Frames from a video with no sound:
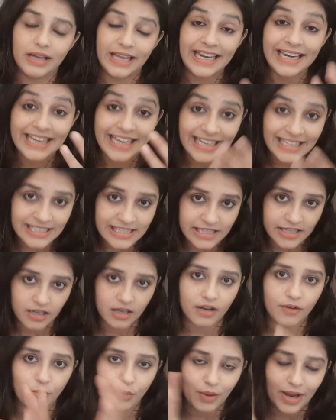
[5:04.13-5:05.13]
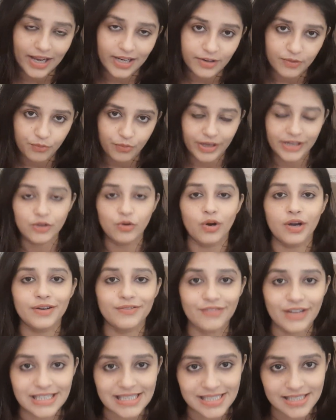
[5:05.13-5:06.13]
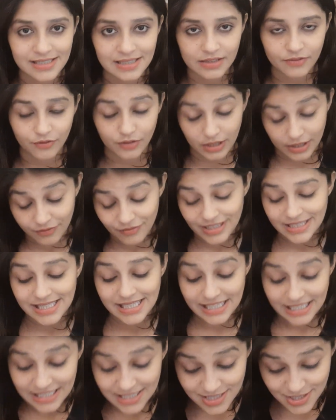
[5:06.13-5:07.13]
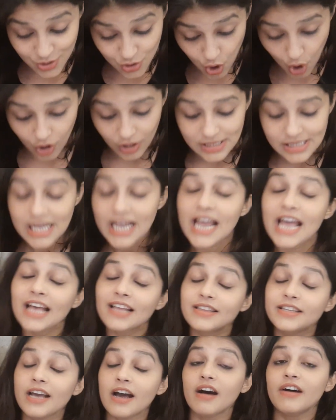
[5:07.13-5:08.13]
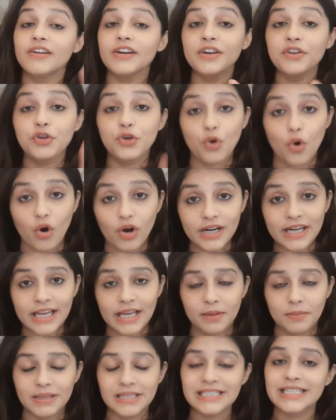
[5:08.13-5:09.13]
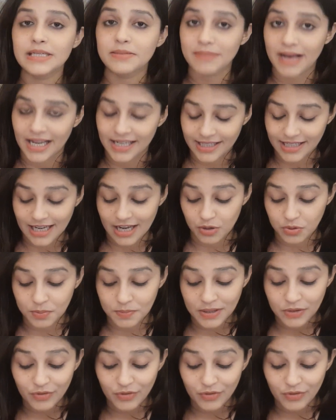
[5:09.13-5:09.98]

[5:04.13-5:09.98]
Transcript: in India, when you are investing in stocks, they are in your name in demat account.